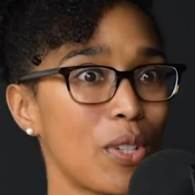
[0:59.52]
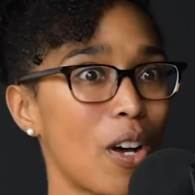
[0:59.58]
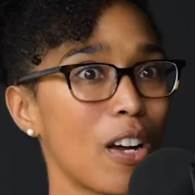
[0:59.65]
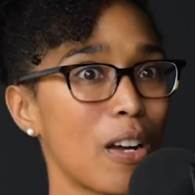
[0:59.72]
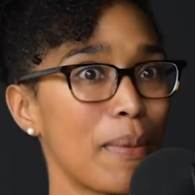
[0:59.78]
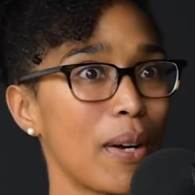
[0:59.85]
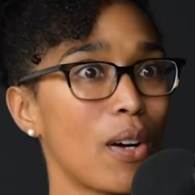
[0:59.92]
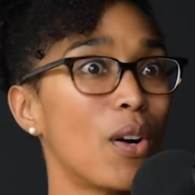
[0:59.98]

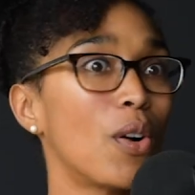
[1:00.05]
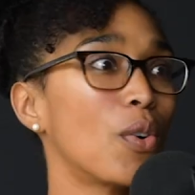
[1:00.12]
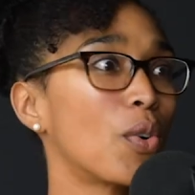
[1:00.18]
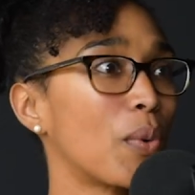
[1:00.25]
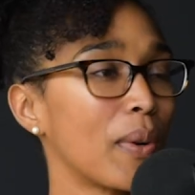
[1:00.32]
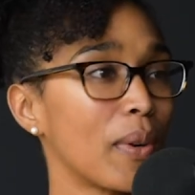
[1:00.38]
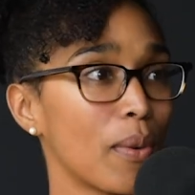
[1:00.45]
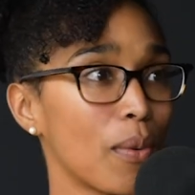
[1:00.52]
talk about,
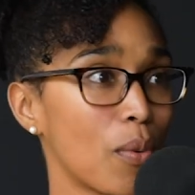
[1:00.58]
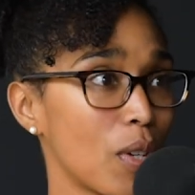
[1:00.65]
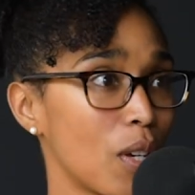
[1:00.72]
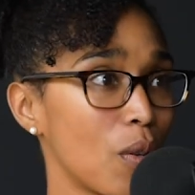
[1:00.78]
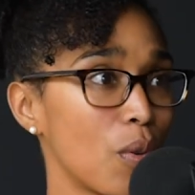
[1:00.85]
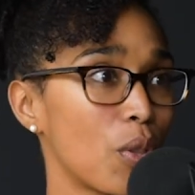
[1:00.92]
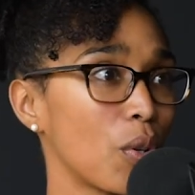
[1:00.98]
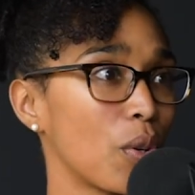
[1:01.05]
queer
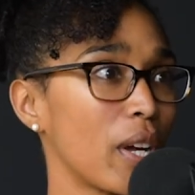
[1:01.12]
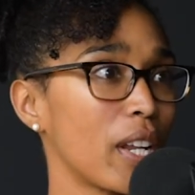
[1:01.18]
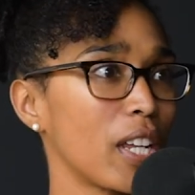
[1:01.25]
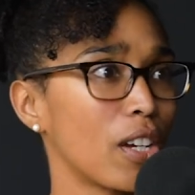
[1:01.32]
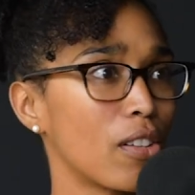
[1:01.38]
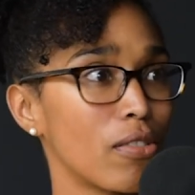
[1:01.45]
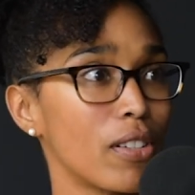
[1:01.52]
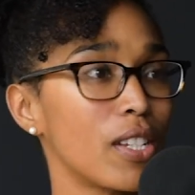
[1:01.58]
youth are at
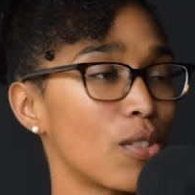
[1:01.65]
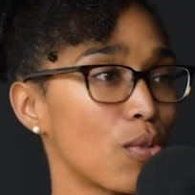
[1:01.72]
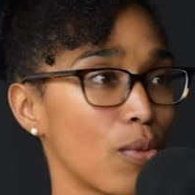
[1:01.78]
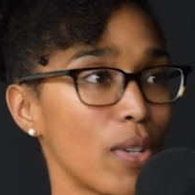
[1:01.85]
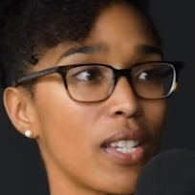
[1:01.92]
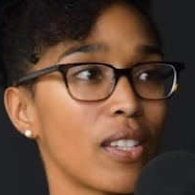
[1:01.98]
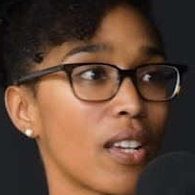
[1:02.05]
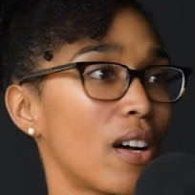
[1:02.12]
increased
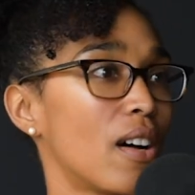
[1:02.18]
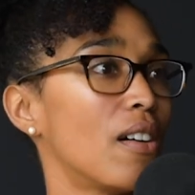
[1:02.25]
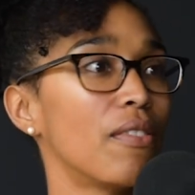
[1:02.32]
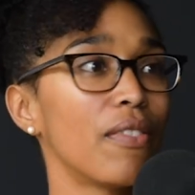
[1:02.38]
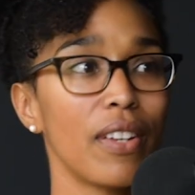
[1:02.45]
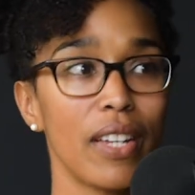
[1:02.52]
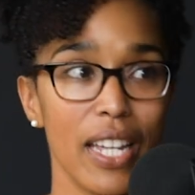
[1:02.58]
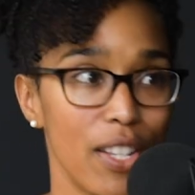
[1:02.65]
risk
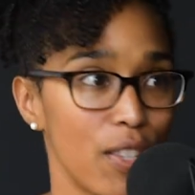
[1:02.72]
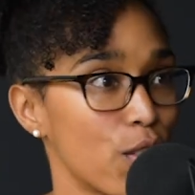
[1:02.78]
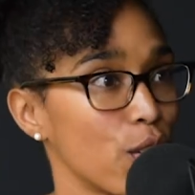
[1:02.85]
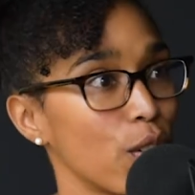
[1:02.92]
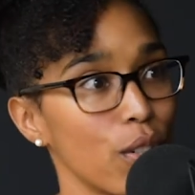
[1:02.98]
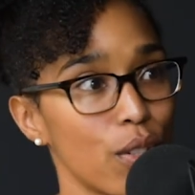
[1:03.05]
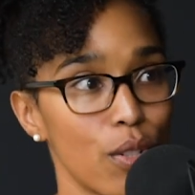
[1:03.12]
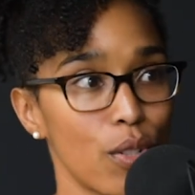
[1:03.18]
of
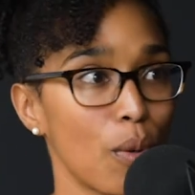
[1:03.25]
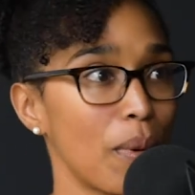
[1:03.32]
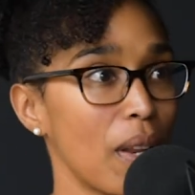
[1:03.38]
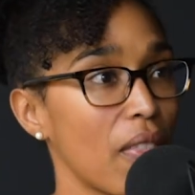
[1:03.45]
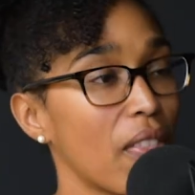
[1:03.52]
insert so many